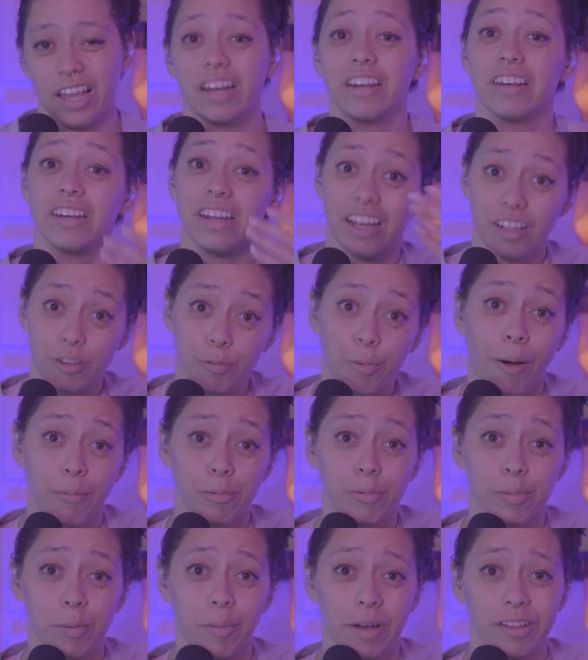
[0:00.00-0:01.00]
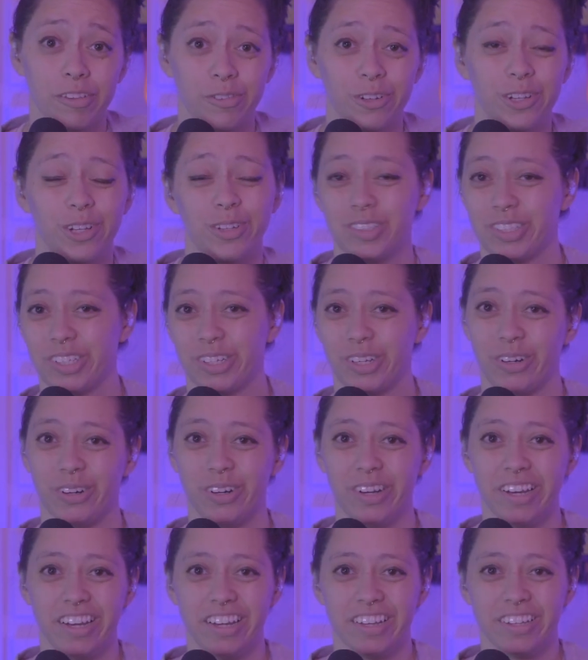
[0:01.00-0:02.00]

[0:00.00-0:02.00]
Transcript: and it's probably best for you too.